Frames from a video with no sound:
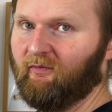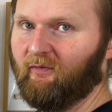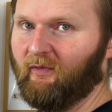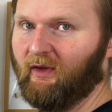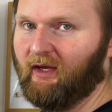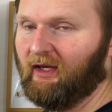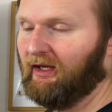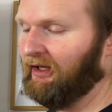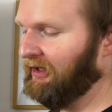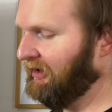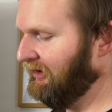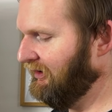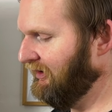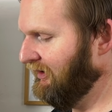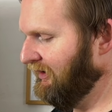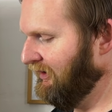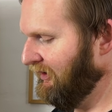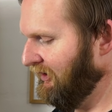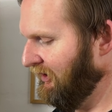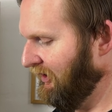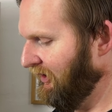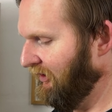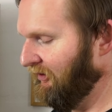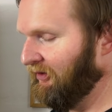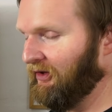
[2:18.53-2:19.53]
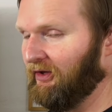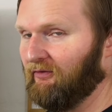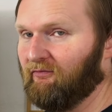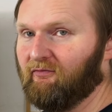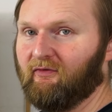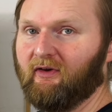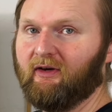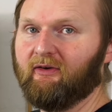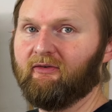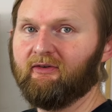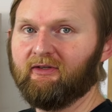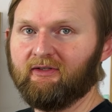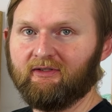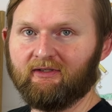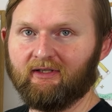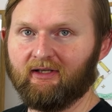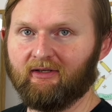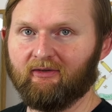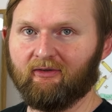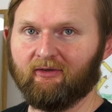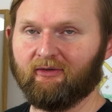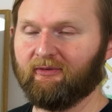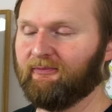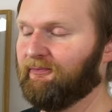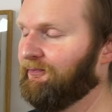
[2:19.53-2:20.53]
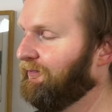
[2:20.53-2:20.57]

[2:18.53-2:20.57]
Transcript: Again, that varies a lot.